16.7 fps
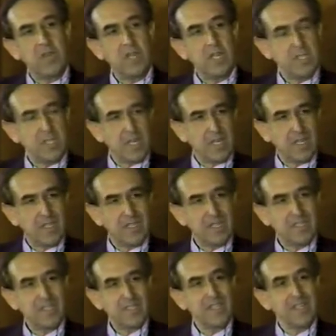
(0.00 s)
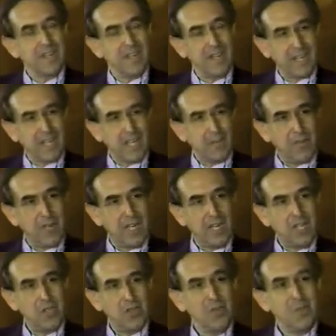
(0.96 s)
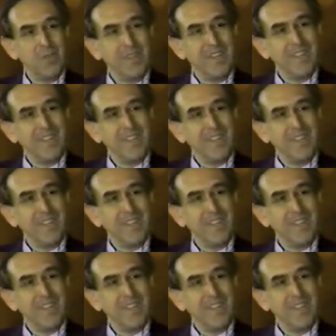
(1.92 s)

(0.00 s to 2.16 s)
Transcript: Finnish architects like Alvar Aalto,